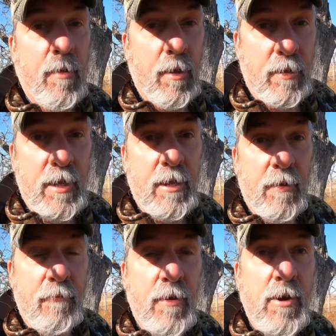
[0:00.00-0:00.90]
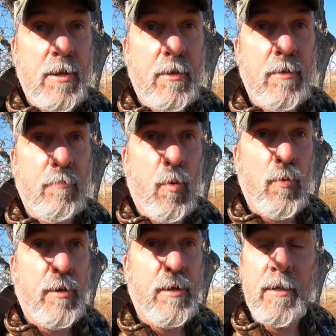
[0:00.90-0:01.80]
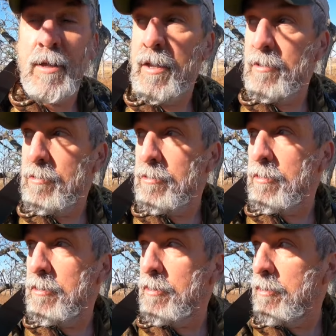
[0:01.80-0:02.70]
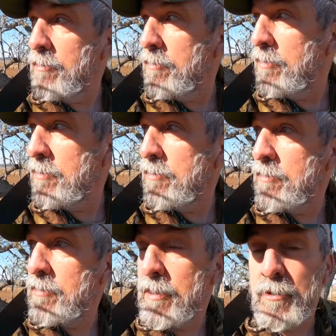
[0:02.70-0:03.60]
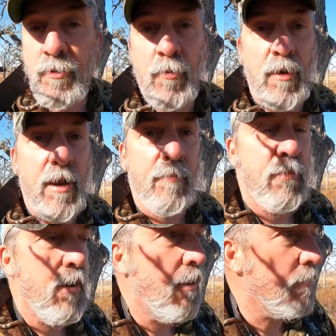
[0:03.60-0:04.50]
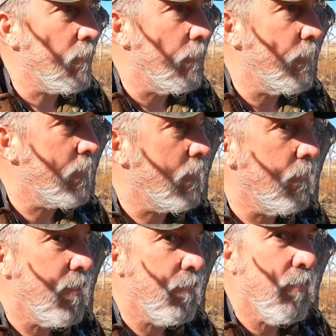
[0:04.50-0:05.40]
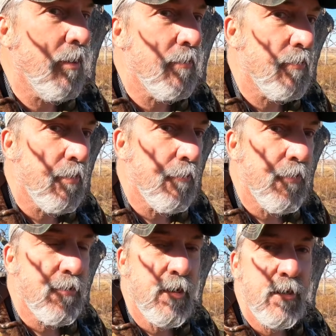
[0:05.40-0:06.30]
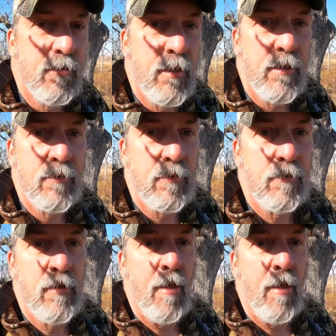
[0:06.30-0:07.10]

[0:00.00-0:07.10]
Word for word: again, a very good morning in Kansas and uh, getting toward 11 o'clock. So I'm just going go meet the brother and see if he's seen anything. So,